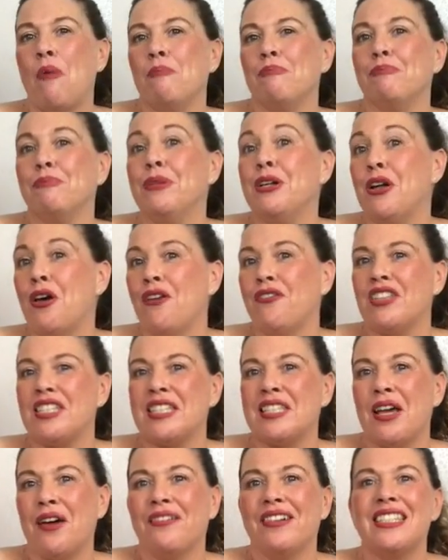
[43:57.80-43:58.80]
Minerva
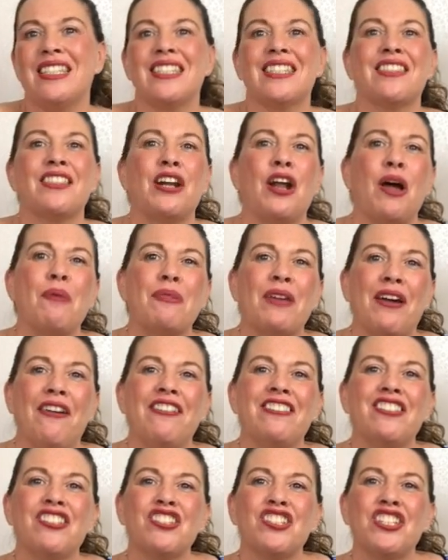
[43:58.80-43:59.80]
sewist that I'm
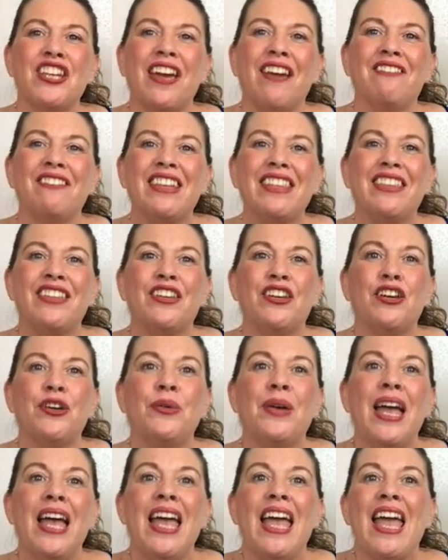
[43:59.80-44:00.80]
going to share with you
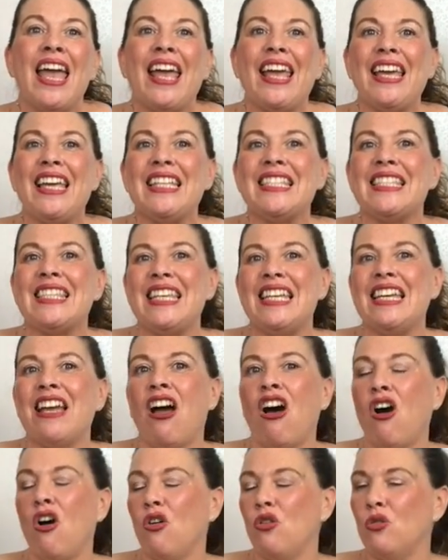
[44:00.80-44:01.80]
is the
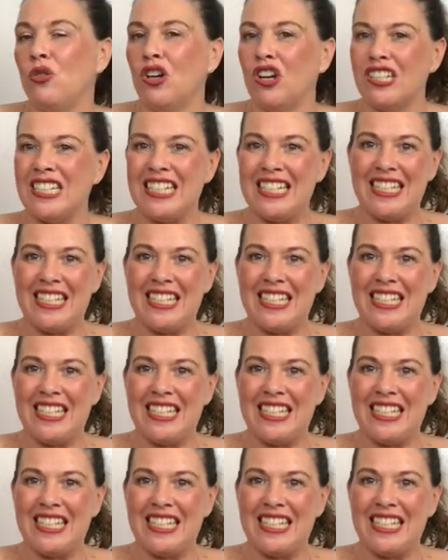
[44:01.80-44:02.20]
Whole Lotta